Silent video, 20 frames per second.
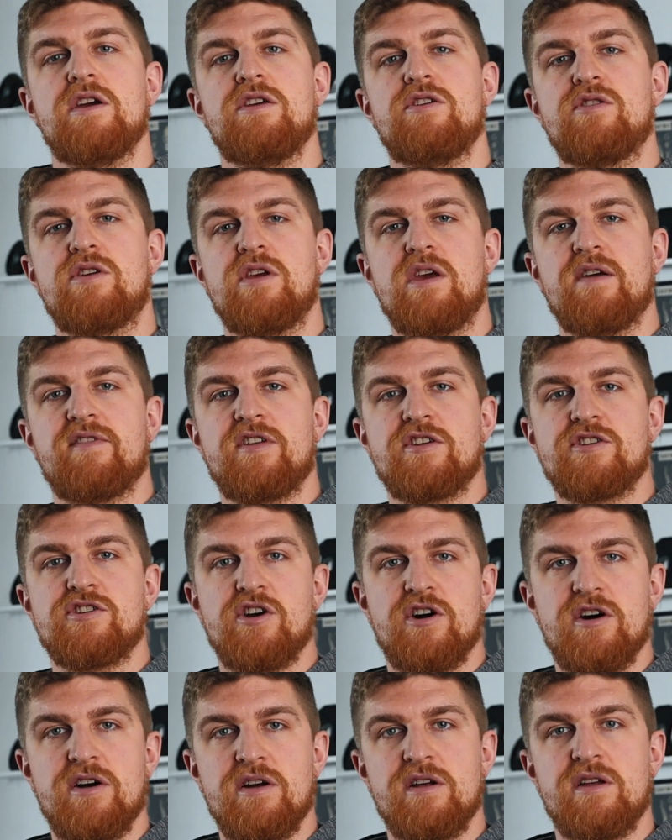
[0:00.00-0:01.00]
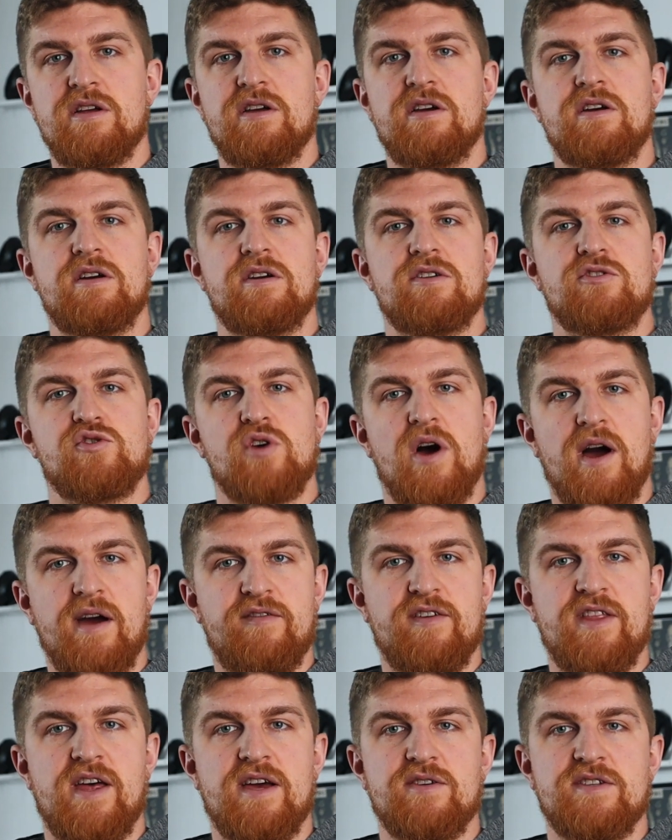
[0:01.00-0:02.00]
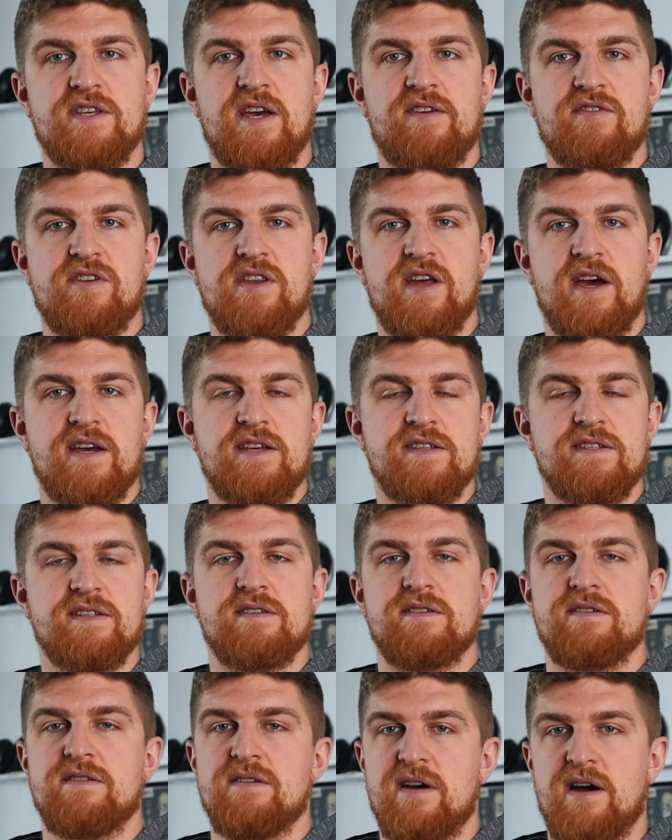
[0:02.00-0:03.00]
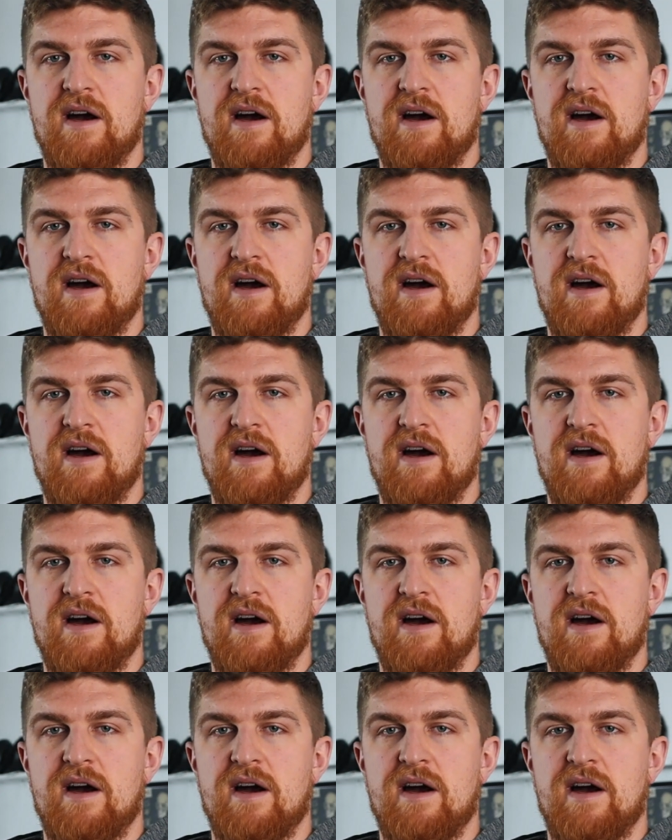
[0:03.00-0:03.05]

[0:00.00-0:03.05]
You can give it a shot, try it for that 7 days,